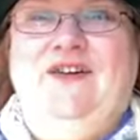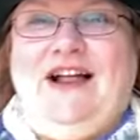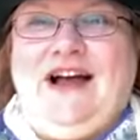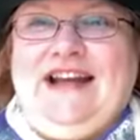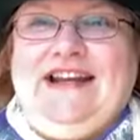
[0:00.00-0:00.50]
Well,
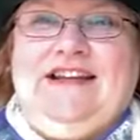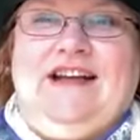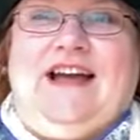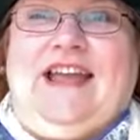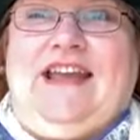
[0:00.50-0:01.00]

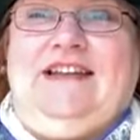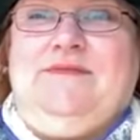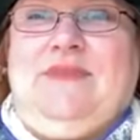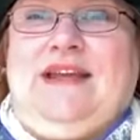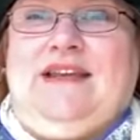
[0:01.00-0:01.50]
I hate
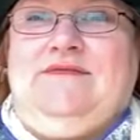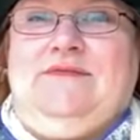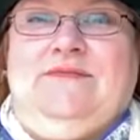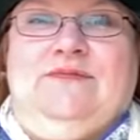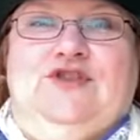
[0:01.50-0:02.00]
to make it
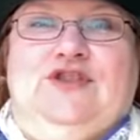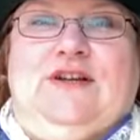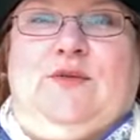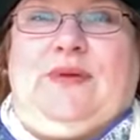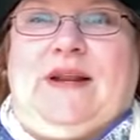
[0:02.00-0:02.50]

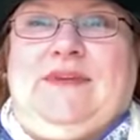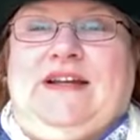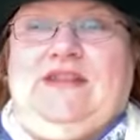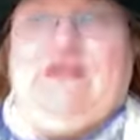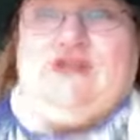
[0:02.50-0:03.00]
jiggle, but I'm
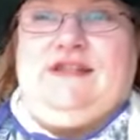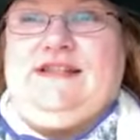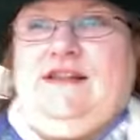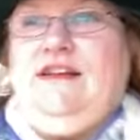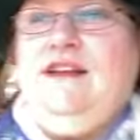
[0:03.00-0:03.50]
gonna
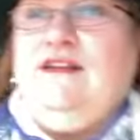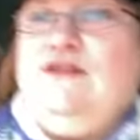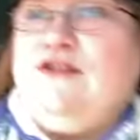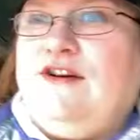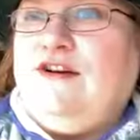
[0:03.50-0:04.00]
just
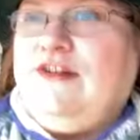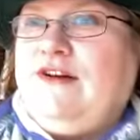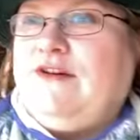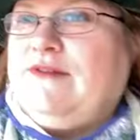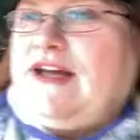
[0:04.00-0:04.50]
turn it
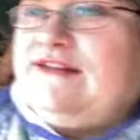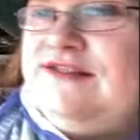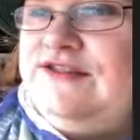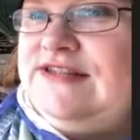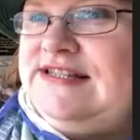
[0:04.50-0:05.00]
around so you can
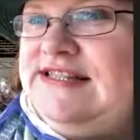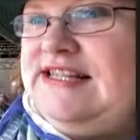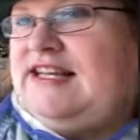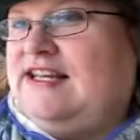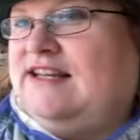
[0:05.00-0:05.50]

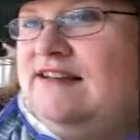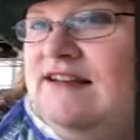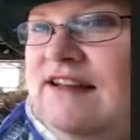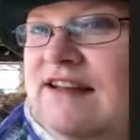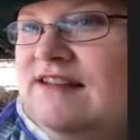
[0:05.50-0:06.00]
see
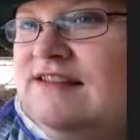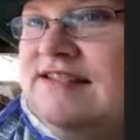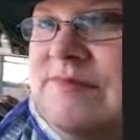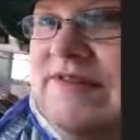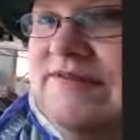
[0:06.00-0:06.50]
some of